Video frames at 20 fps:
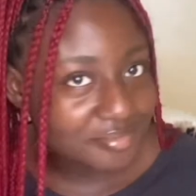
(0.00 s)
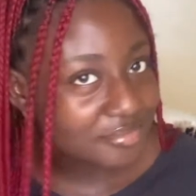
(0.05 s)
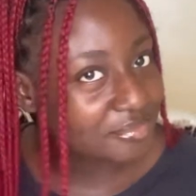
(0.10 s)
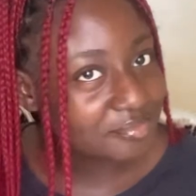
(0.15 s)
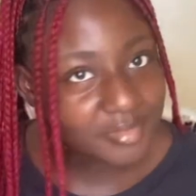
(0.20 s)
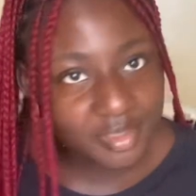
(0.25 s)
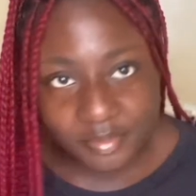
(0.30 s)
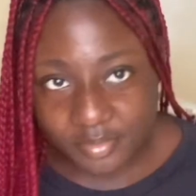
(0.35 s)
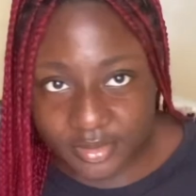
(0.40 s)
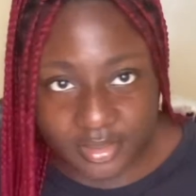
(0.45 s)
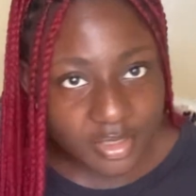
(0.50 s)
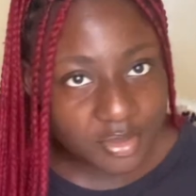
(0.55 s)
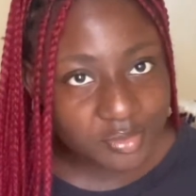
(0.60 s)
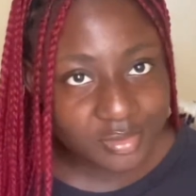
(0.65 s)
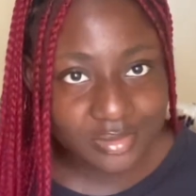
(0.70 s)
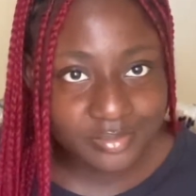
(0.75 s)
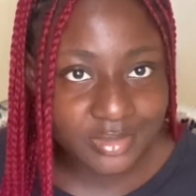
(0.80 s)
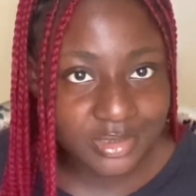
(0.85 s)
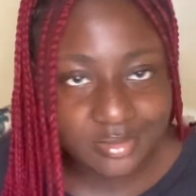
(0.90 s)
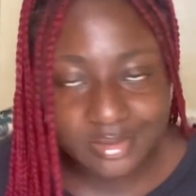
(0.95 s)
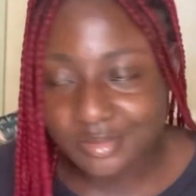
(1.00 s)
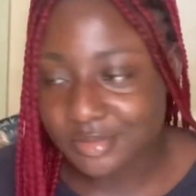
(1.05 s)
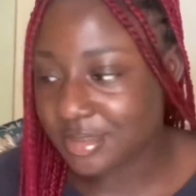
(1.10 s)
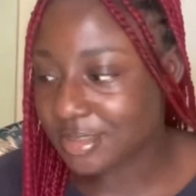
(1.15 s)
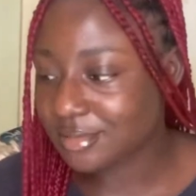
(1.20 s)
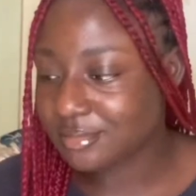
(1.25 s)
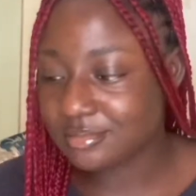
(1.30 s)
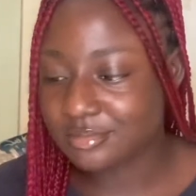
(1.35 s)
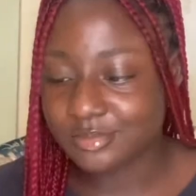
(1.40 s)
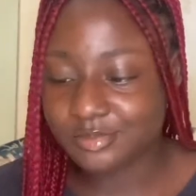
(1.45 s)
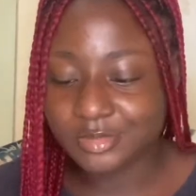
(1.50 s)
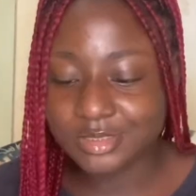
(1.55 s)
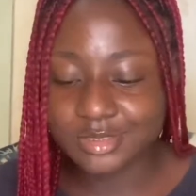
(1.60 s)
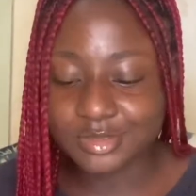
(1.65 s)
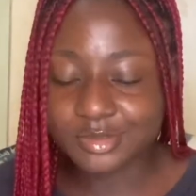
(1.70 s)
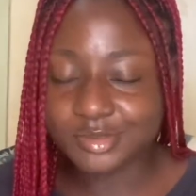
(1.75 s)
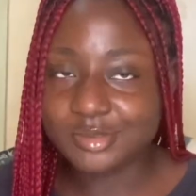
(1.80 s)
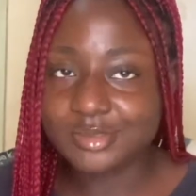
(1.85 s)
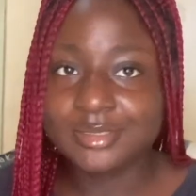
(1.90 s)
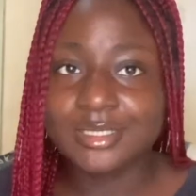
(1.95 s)
My brother always makes me smile. Just
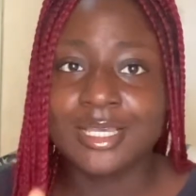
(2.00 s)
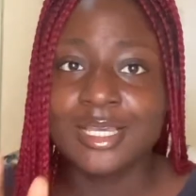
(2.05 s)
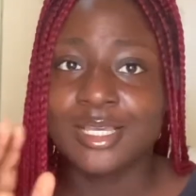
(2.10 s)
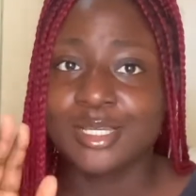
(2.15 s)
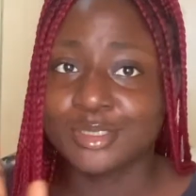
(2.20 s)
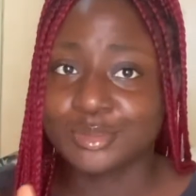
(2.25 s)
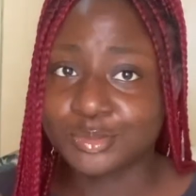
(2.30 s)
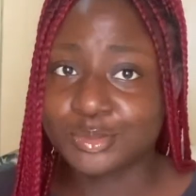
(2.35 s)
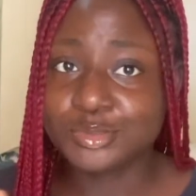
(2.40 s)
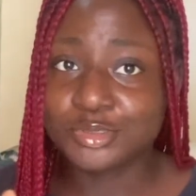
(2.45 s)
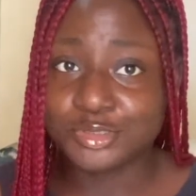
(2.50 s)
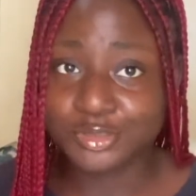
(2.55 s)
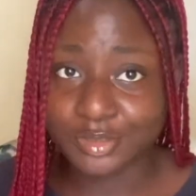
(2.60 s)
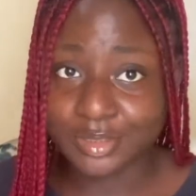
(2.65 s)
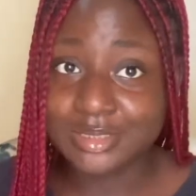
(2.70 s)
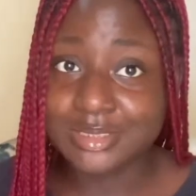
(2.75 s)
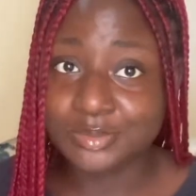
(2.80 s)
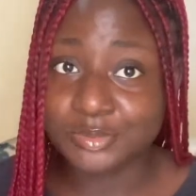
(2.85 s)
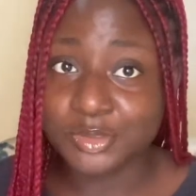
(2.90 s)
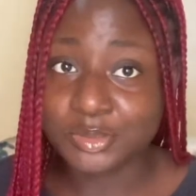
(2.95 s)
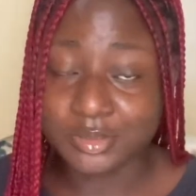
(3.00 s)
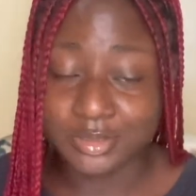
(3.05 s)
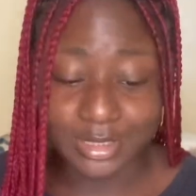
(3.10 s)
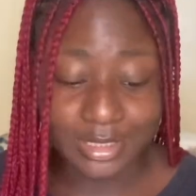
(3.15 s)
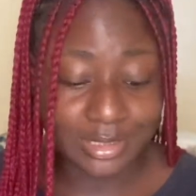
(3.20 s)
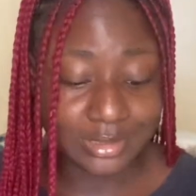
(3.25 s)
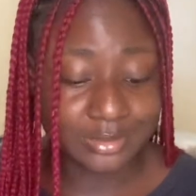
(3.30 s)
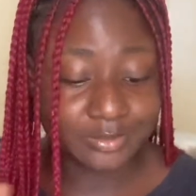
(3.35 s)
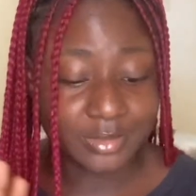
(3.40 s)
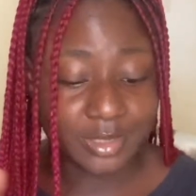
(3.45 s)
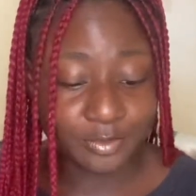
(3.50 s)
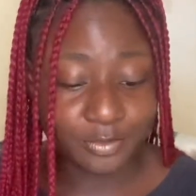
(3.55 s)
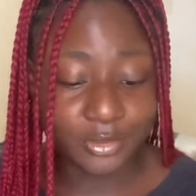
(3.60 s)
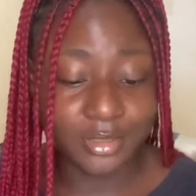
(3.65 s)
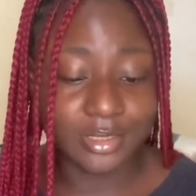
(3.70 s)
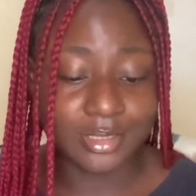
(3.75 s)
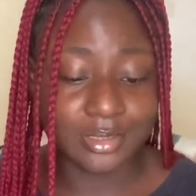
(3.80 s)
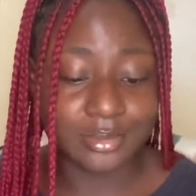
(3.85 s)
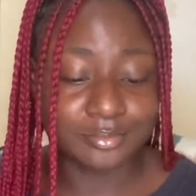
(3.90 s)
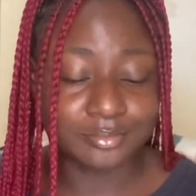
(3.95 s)
don't stress me on that. My
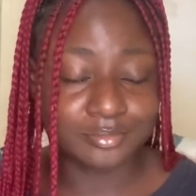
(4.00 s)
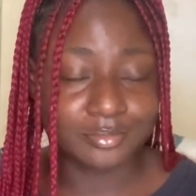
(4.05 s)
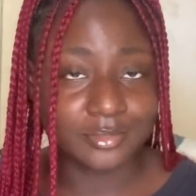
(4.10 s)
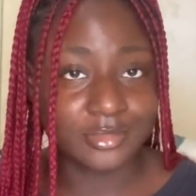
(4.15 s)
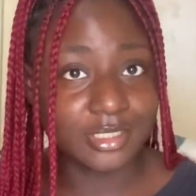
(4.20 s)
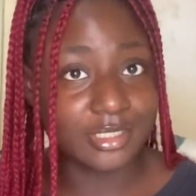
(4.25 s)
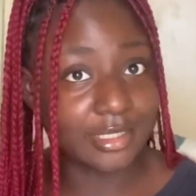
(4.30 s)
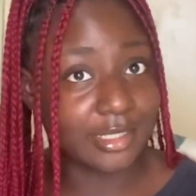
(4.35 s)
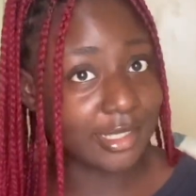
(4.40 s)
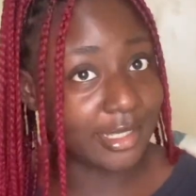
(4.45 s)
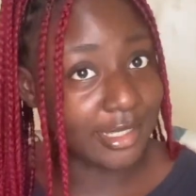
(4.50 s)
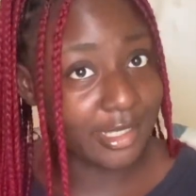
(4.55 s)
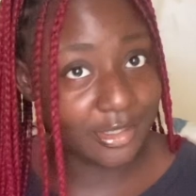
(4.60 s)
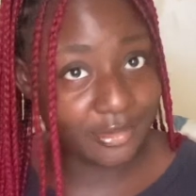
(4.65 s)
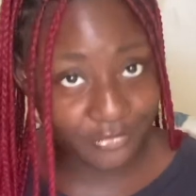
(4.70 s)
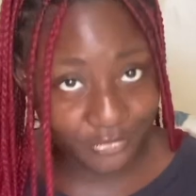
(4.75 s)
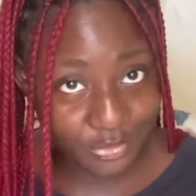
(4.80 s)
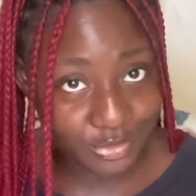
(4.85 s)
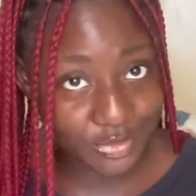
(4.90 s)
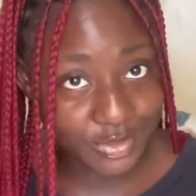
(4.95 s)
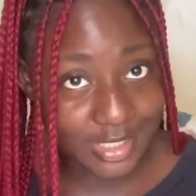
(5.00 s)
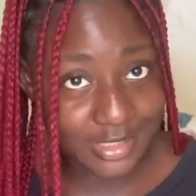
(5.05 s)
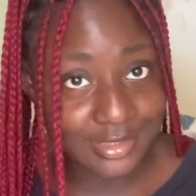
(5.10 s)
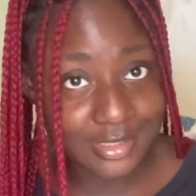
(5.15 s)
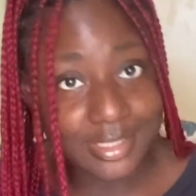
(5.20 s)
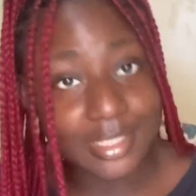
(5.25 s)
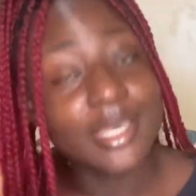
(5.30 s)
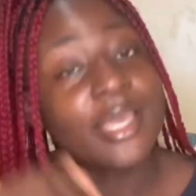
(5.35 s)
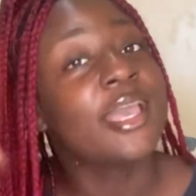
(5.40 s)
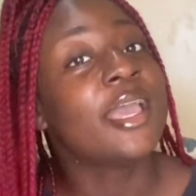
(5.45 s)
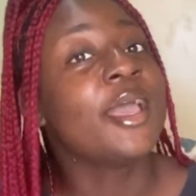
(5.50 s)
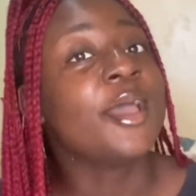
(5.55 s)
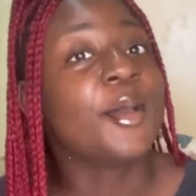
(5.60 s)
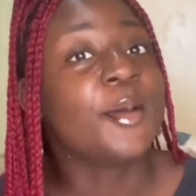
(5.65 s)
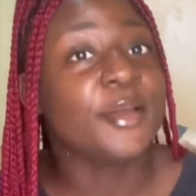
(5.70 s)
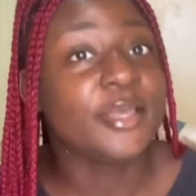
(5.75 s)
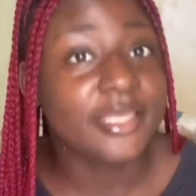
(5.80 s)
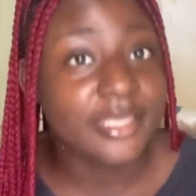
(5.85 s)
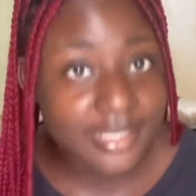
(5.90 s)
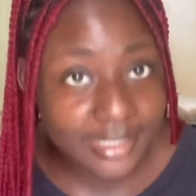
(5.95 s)
brother. If one talks again,
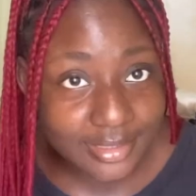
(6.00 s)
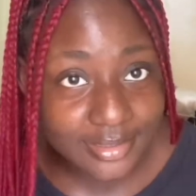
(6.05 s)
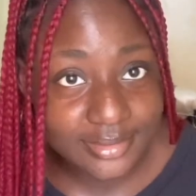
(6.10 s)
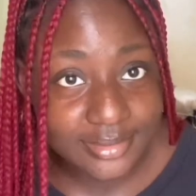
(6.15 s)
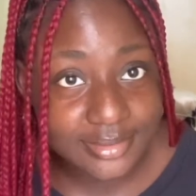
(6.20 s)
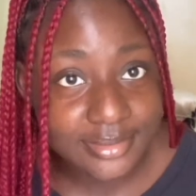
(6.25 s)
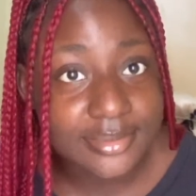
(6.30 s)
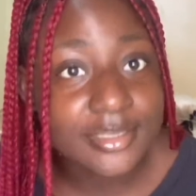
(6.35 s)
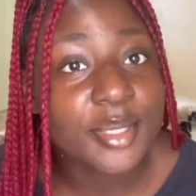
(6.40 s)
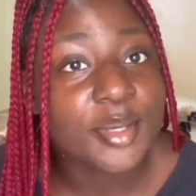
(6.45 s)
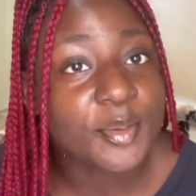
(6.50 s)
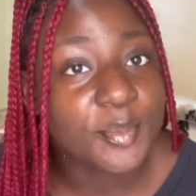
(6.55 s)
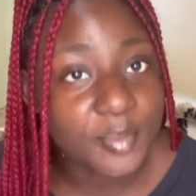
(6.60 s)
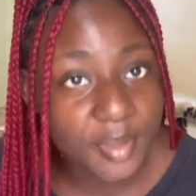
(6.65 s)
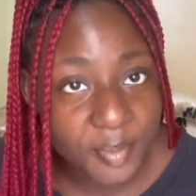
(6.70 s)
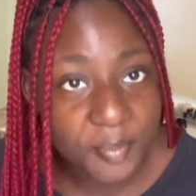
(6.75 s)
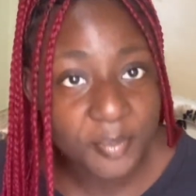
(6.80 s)
yes, my